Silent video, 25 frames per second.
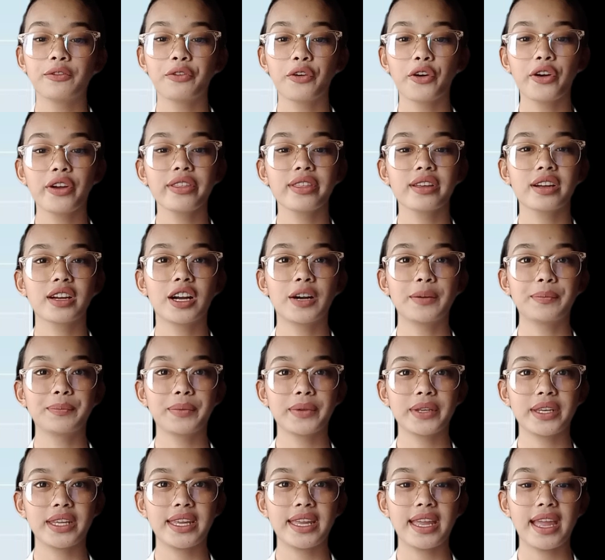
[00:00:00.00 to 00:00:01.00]
for the
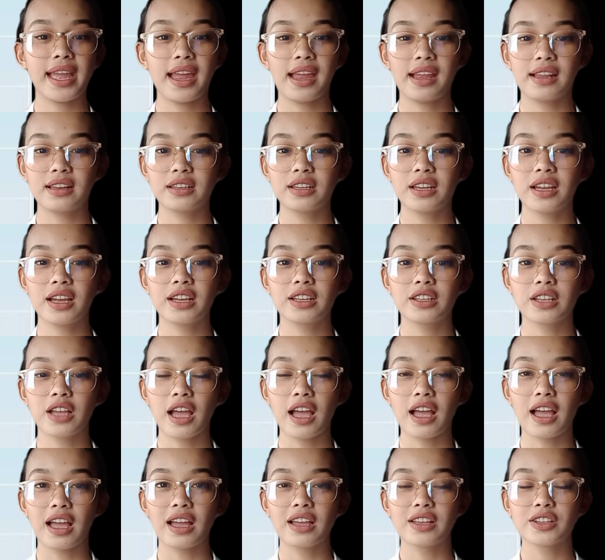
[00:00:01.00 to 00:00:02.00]
company and
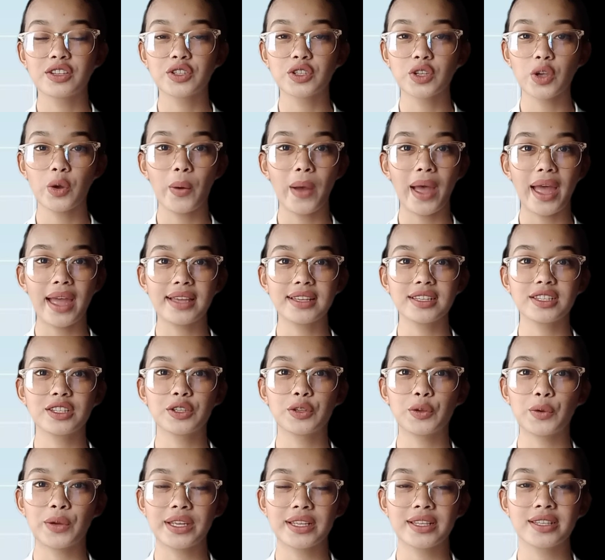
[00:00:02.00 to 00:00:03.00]
so as
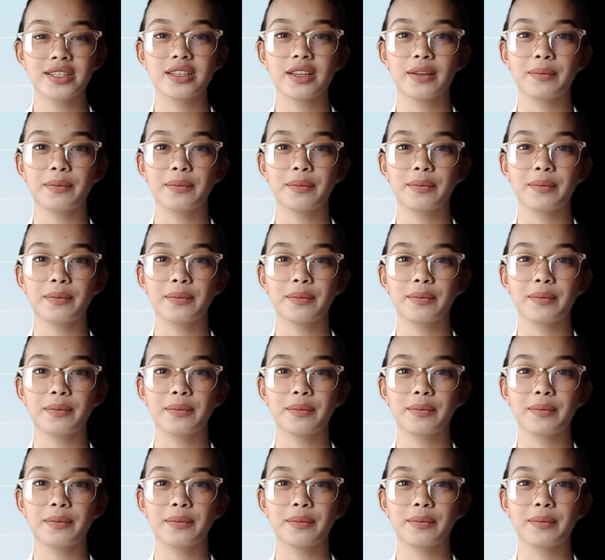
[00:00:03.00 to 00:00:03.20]
to its